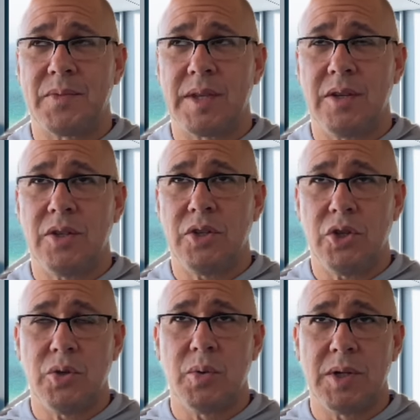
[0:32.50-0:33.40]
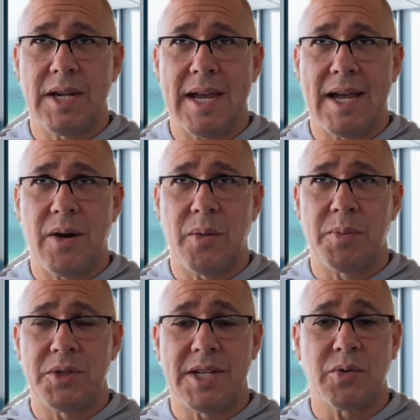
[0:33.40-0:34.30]
you and how
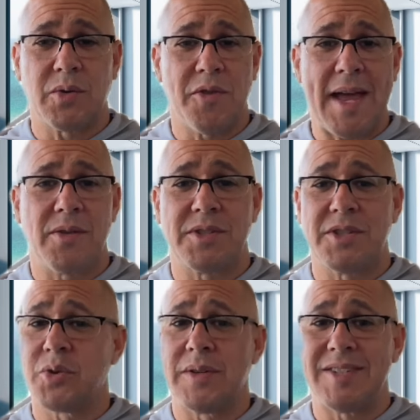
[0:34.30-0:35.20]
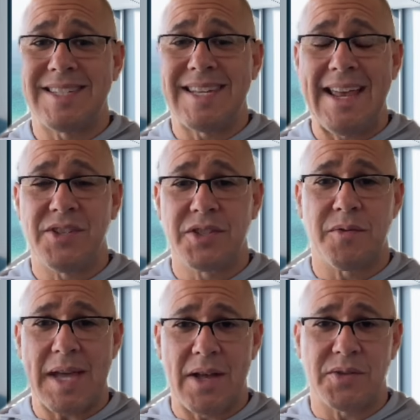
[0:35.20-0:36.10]
potentially thousands or even tens of
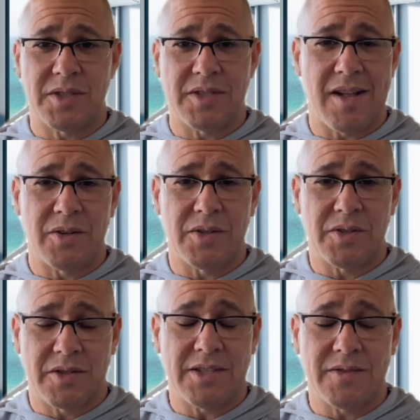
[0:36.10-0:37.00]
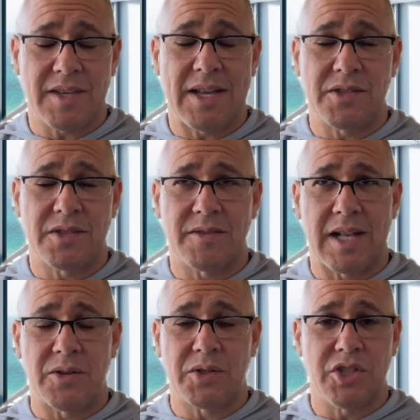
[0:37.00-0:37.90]
thousands of
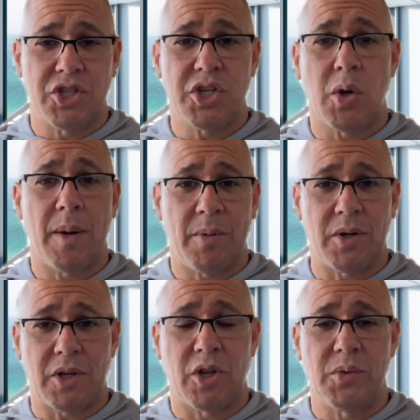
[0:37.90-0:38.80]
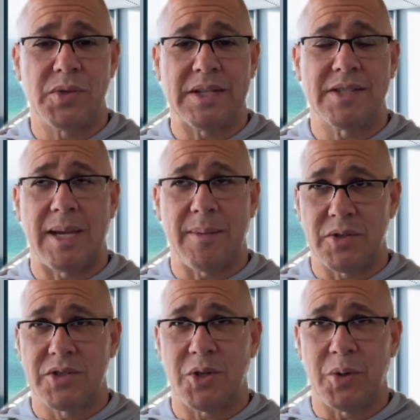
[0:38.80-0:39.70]
dollars can show up on a closing statement.
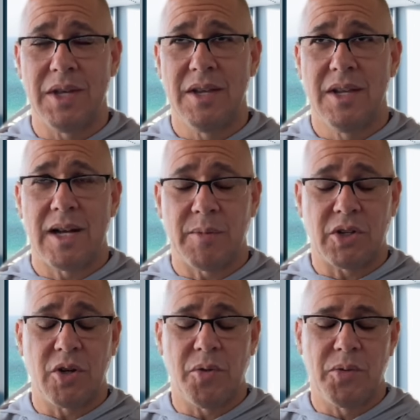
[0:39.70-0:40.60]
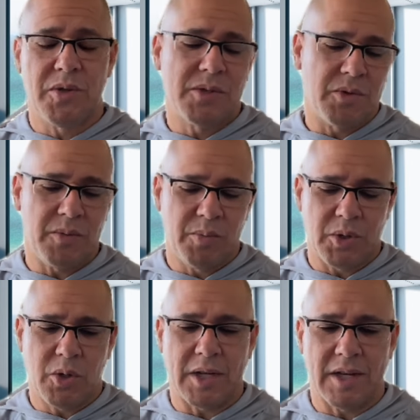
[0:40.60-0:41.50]
So I'm going to go through this with you pretty
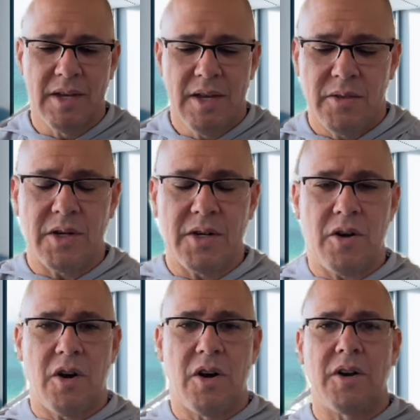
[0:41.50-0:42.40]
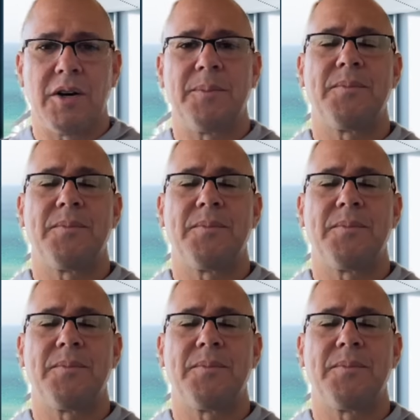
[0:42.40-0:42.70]
quick. There are